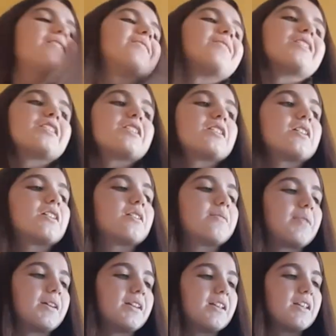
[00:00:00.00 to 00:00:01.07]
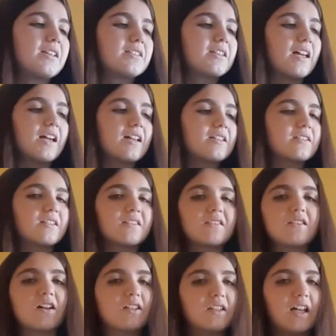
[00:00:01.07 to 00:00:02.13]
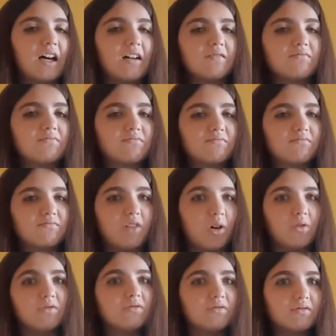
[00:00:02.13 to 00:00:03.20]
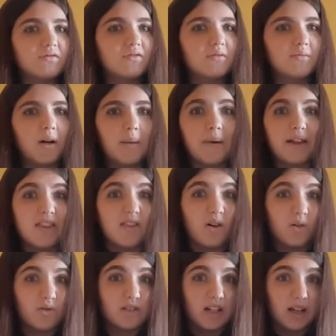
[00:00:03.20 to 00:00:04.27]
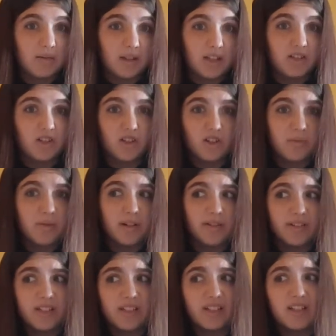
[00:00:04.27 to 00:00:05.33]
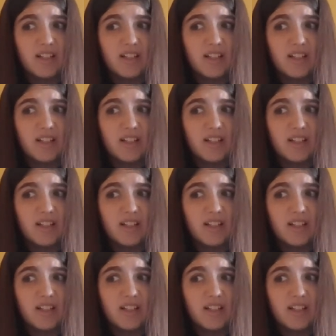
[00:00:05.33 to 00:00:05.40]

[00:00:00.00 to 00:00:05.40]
which by these days is not that old, but by those times, like in Tudor period,